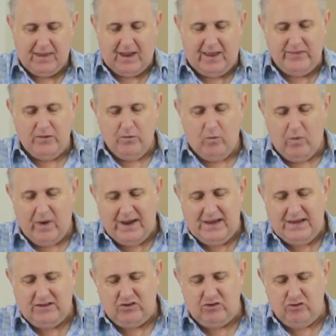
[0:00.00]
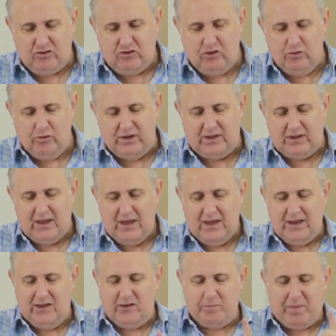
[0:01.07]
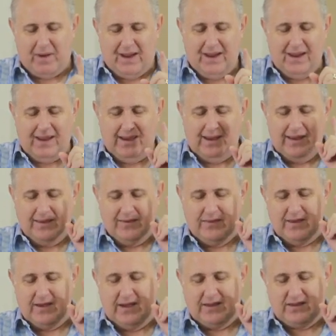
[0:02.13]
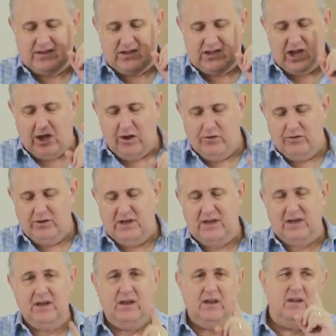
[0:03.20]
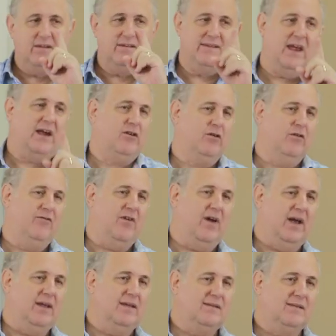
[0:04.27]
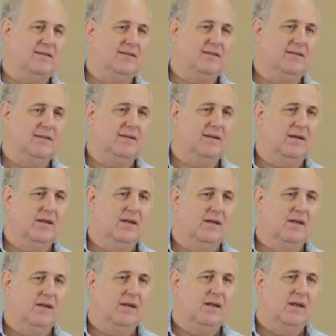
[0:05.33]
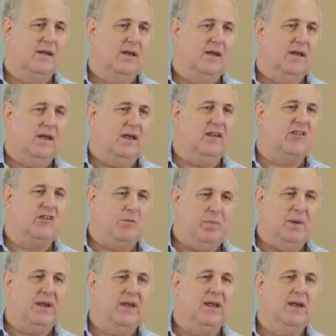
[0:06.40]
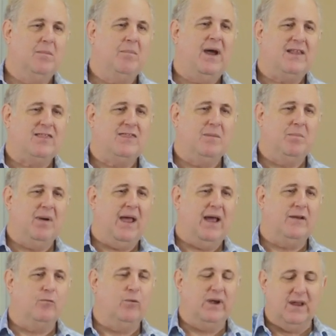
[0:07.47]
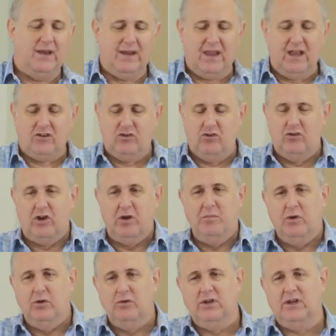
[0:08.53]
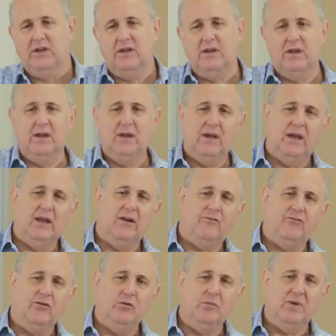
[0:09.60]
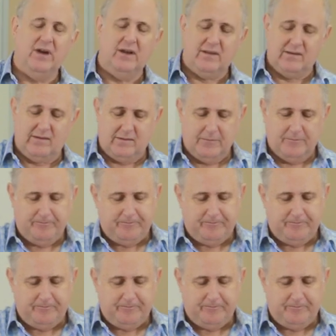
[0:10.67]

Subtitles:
And the way to do it is by the atoning sacrifice. It's speaking about the blood. We're going to get to communion in a few minutes.